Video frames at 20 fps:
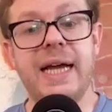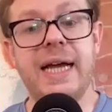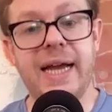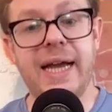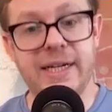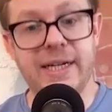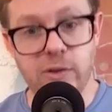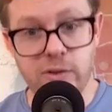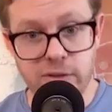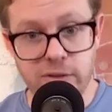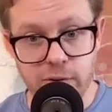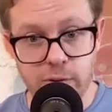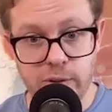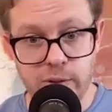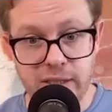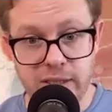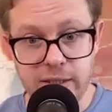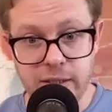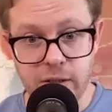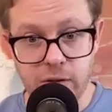And also you
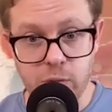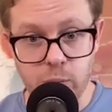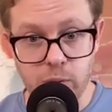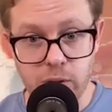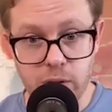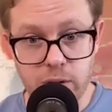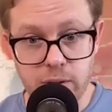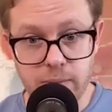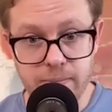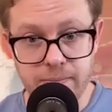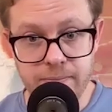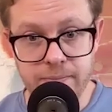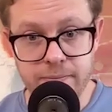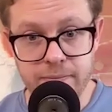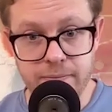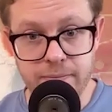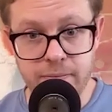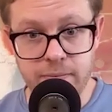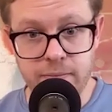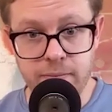need to go to work.
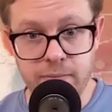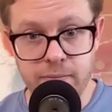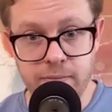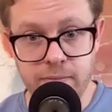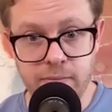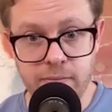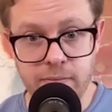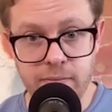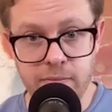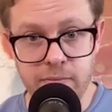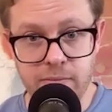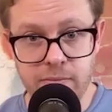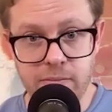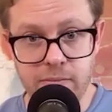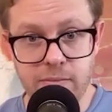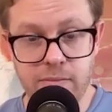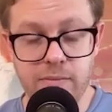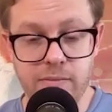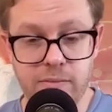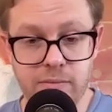
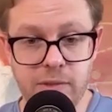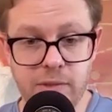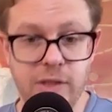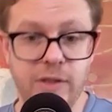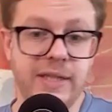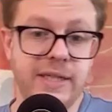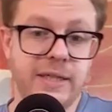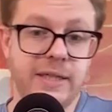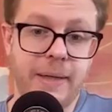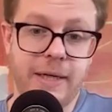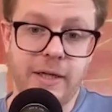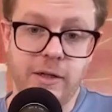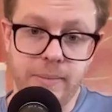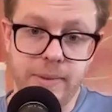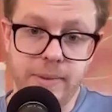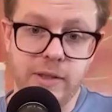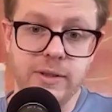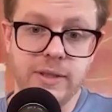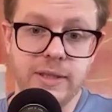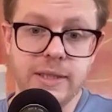You need to pay your
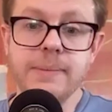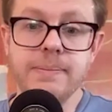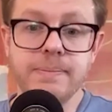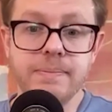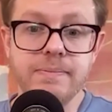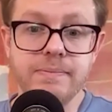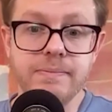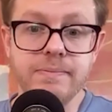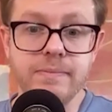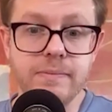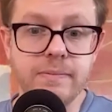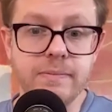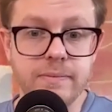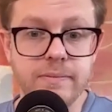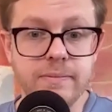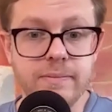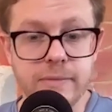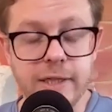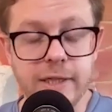bills. Yeah.